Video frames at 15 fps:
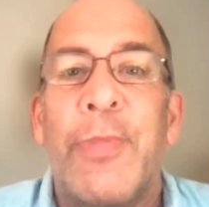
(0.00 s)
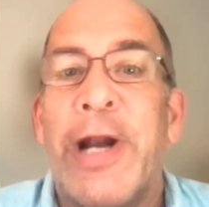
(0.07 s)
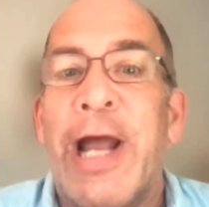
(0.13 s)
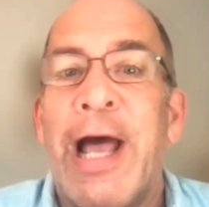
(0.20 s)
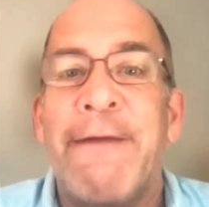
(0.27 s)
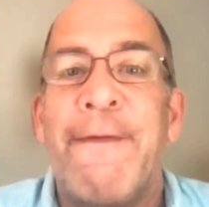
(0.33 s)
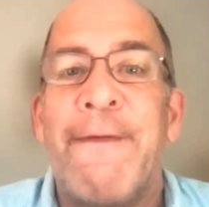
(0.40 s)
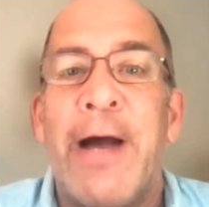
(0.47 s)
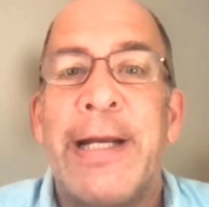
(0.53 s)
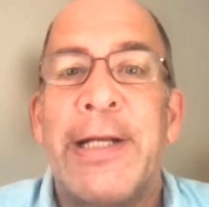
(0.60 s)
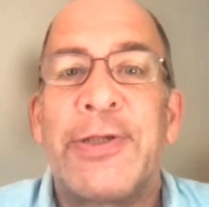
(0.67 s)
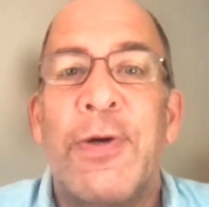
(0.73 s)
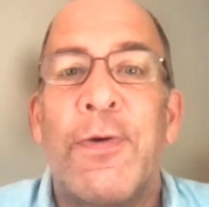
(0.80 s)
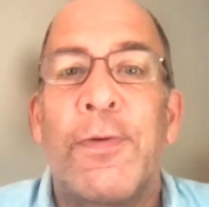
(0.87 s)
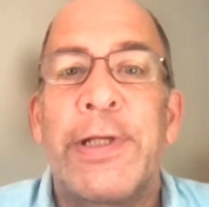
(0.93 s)
But I find
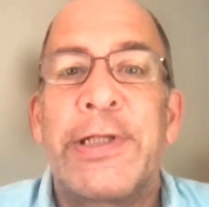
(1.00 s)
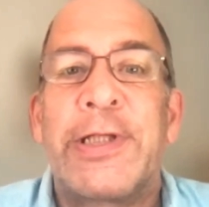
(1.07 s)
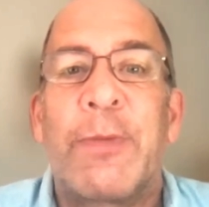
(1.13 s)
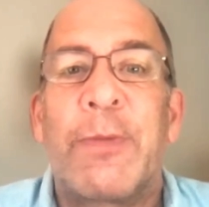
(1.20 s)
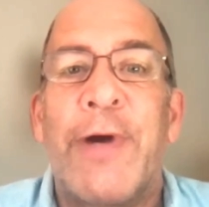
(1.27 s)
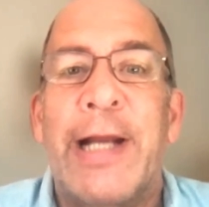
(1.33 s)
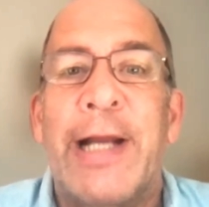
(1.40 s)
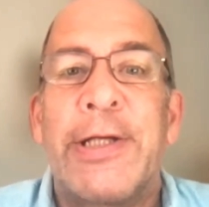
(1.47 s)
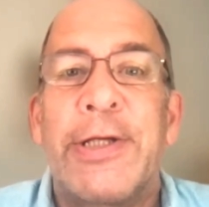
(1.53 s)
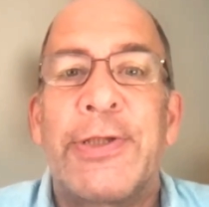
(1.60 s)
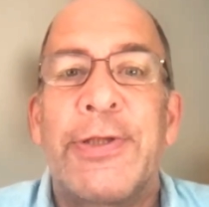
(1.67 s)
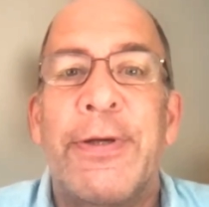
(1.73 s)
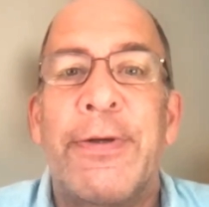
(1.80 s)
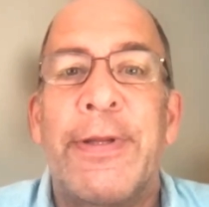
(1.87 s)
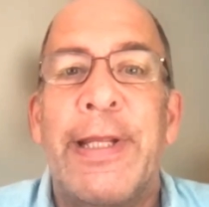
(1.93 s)
as a holistic
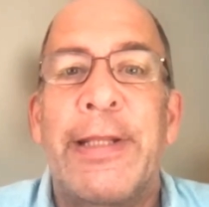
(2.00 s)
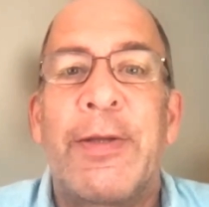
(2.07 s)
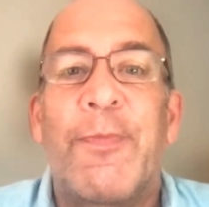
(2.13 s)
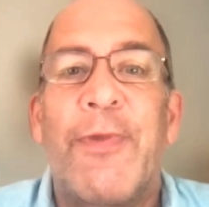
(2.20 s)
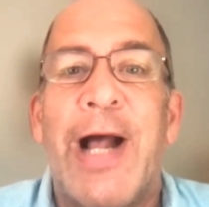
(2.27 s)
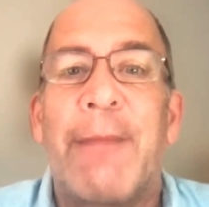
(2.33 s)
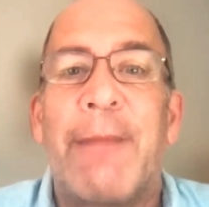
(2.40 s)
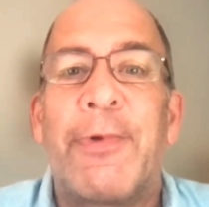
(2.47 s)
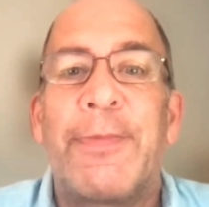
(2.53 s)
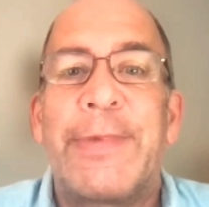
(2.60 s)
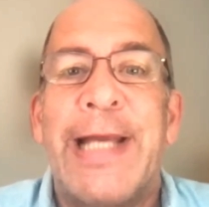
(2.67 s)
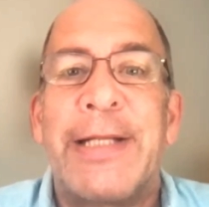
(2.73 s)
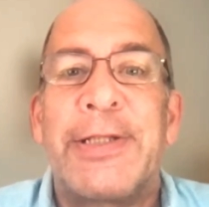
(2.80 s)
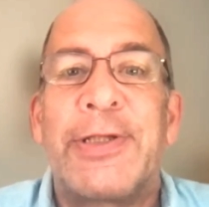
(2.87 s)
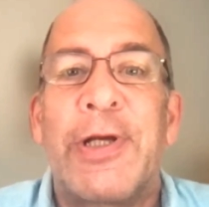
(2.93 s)
practitioner that the problem
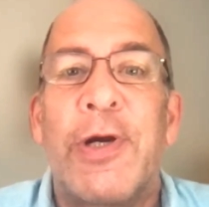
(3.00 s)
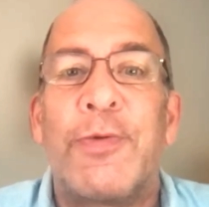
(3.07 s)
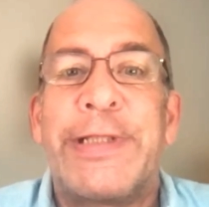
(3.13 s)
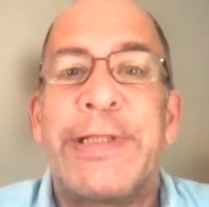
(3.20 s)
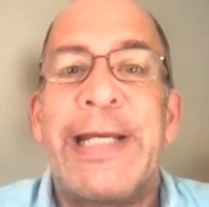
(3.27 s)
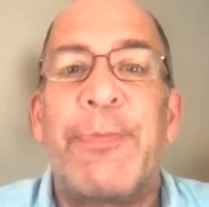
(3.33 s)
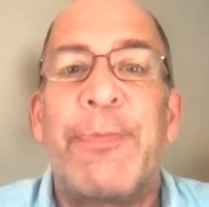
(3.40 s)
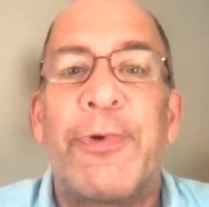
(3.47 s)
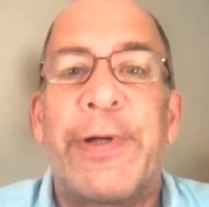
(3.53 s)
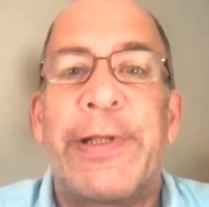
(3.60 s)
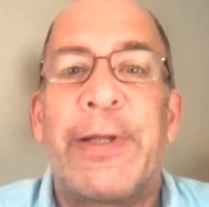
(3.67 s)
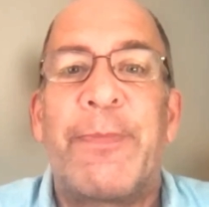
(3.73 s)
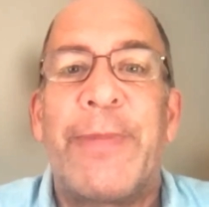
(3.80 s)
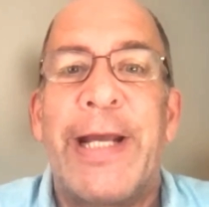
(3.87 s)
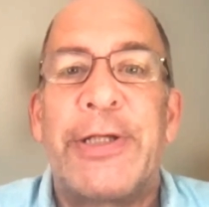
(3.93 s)
tends to go deeper
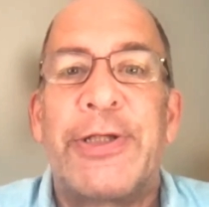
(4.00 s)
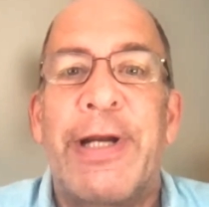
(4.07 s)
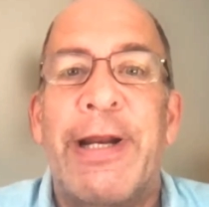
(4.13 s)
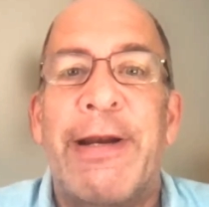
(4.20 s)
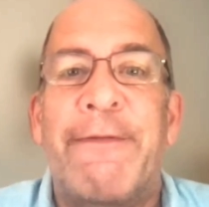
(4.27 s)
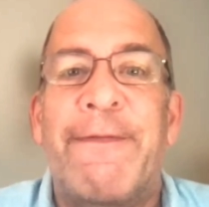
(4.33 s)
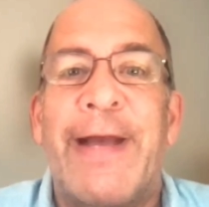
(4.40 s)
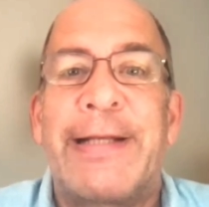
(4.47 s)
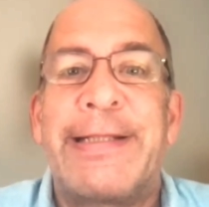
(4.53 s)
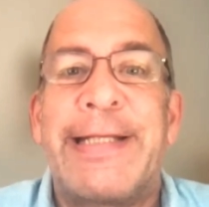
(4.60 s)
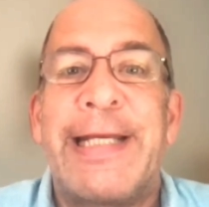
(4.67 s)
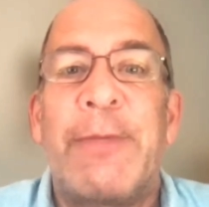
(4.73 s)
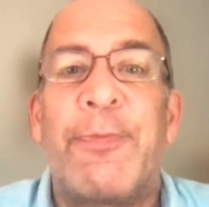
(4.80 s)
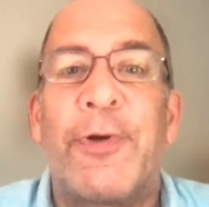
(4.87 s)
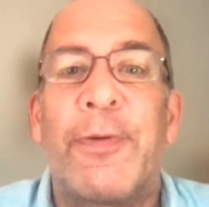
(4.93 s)
in the patient and affect
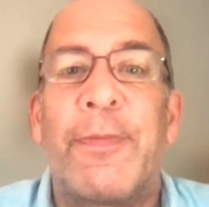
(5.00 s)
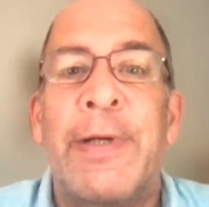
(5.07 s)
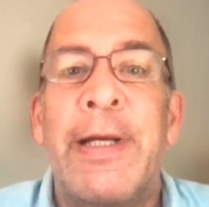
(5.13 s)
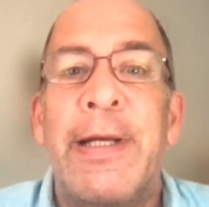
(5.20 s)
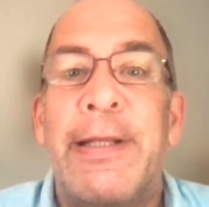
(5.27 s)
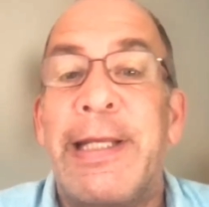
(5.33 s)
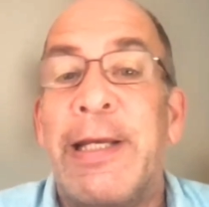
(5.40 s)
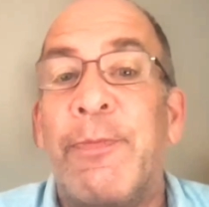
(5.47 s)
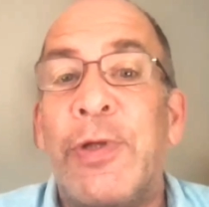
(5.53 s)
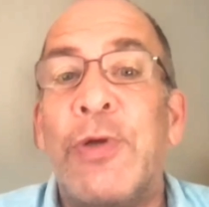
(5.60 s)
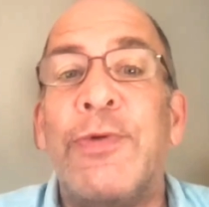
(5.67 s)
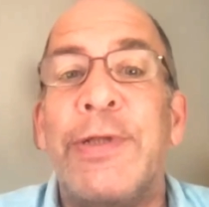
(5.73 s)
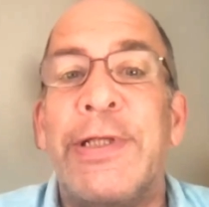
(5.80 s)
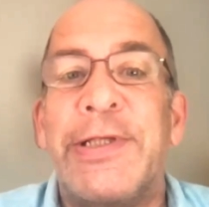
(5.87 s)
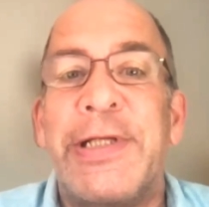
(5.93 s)
deeper, the
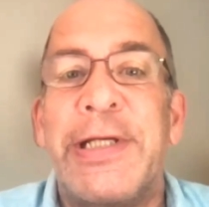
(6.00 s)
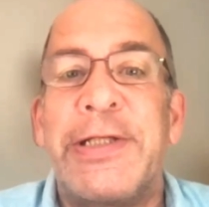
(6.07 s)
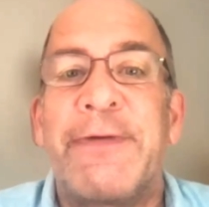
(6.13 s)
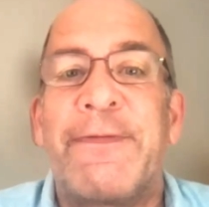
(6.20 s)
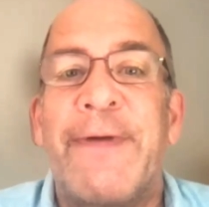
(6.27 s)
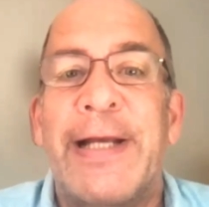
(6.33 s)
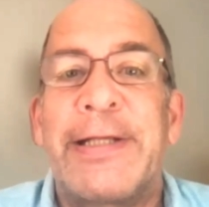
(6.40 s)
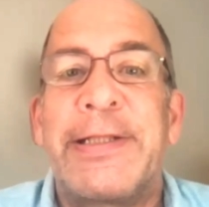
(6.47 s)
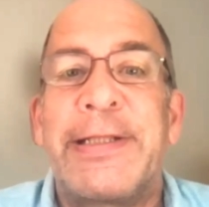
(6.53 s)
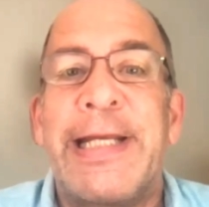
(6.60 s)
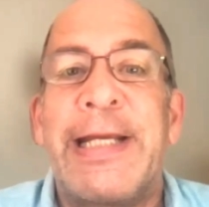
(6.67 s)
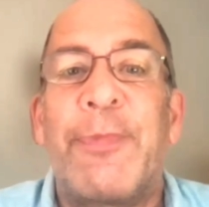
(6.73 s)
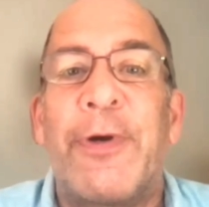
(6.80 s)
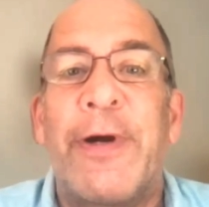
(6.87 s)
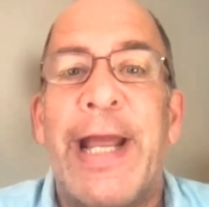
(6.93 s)
immune disease affects
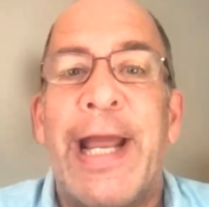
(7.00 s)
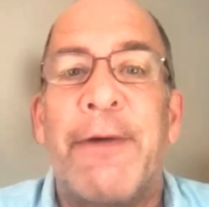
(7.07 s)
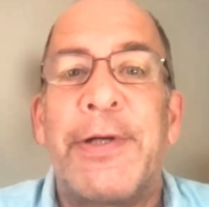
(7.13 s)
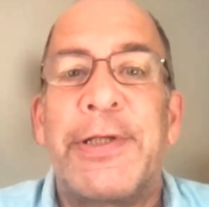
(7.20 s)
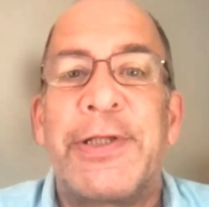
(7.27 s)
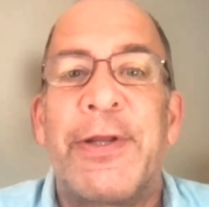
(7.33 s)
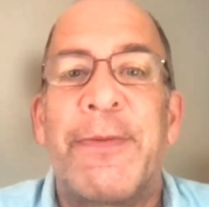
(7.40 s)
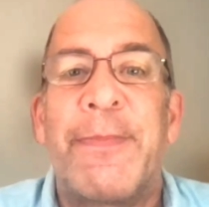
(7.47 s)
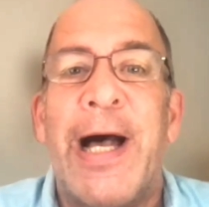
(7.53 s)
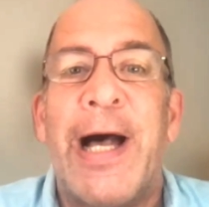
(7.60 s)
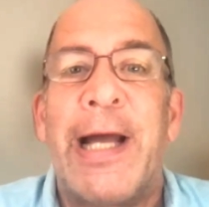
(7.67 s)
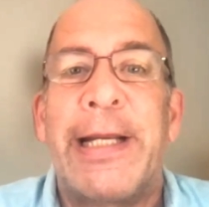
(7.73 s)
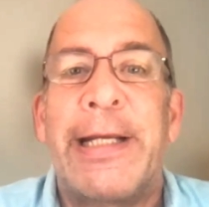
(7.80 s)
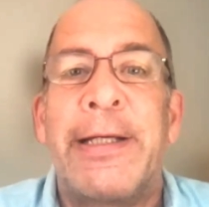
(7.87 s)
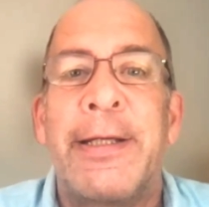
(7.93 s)
deeper areas of the
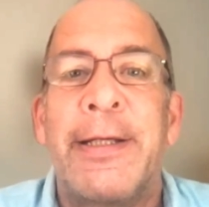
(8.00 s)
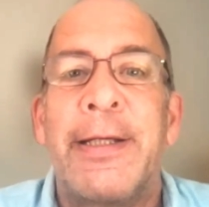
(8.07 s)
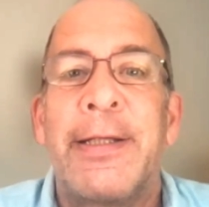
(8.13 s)
body.